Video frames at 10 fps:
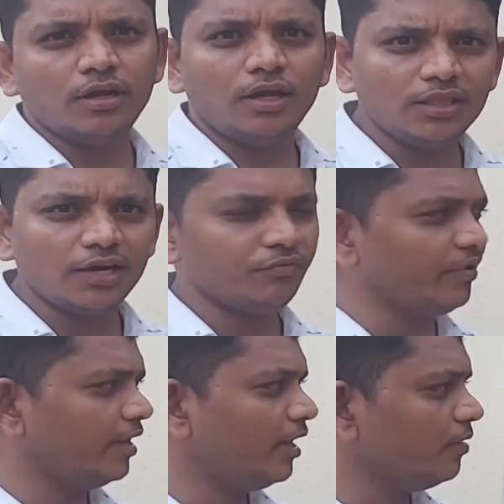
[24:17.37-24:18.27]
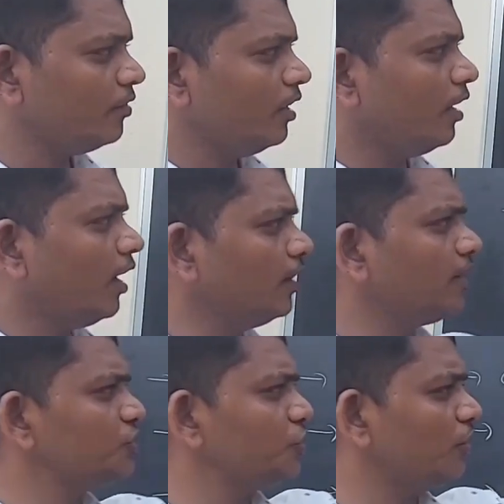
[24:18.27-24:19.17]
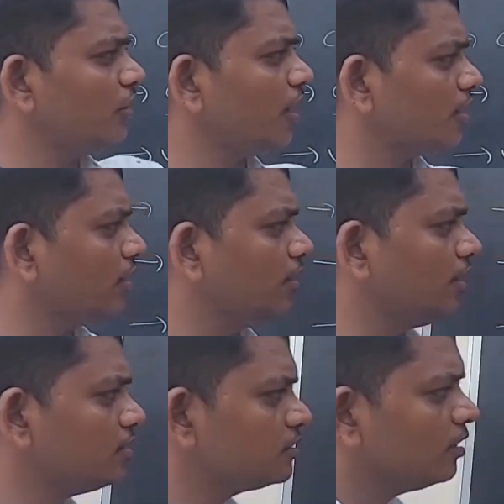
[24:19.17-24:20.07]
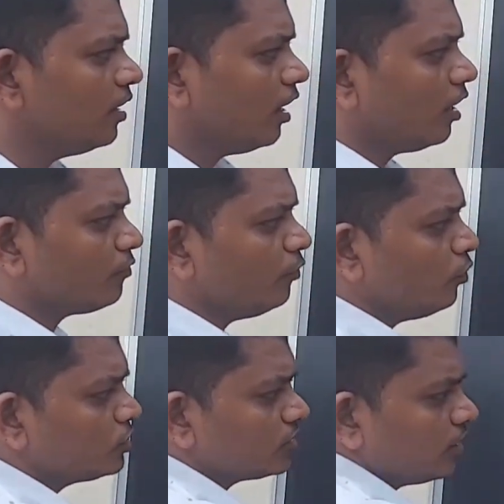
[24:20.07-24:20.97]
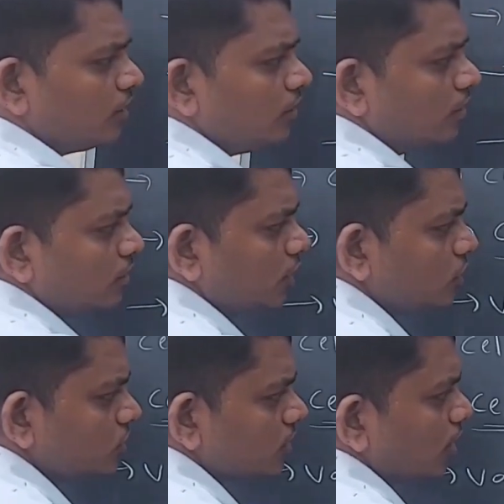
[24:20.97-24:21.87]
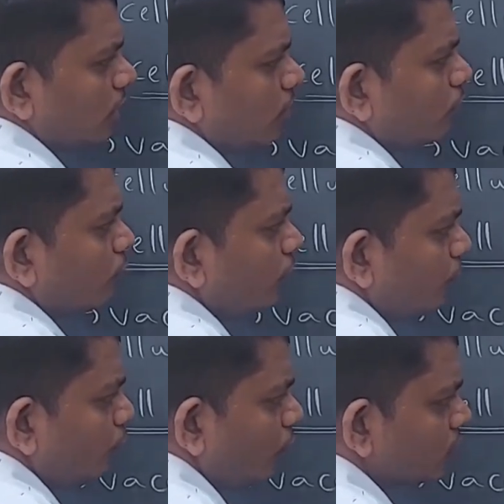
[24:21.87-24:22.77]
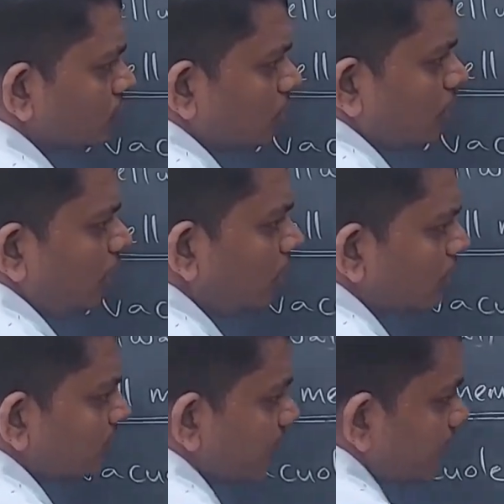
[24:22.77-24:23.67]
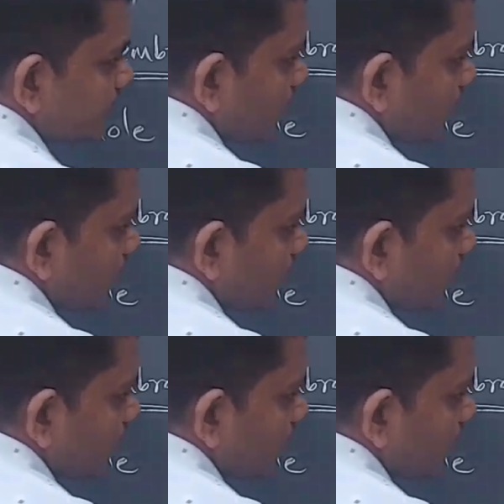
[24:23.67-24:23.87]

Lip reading: In that way, all the cellular organelles are floats on this fluid portion called cell